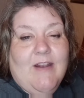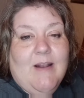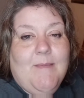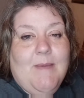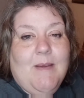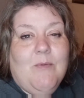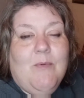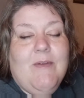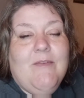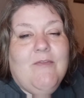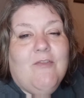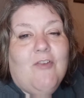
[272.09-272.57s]
I
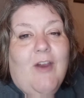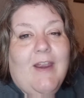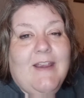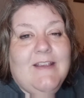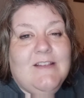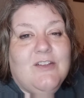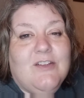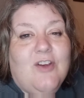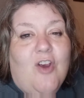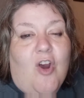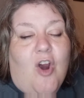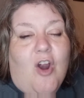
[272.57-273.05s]
mean, we've
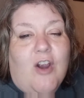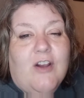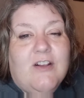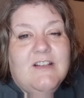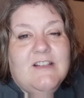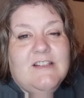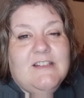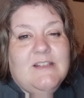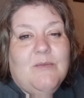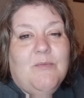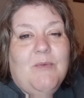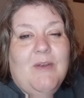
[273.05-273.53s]
grazed
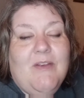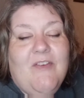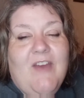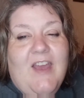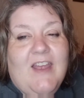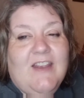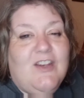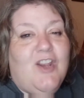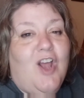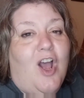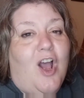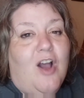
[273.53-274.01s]
gardens and we've
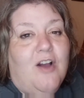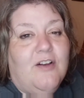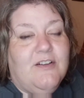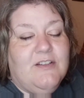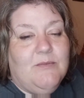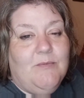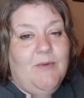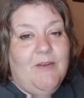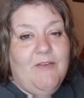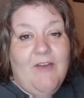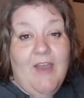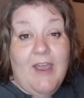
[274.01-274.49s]
had dogs
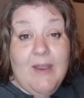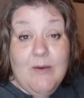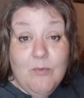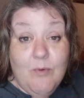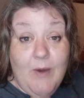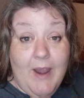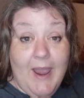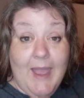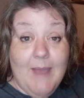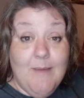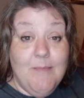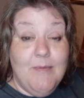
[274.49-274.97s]
and we've had
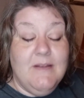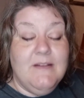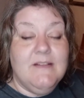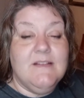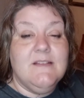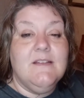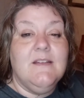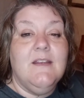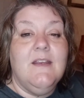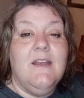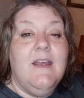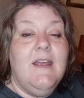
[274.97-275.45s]

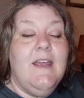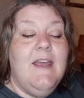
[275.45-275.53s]
rabbits,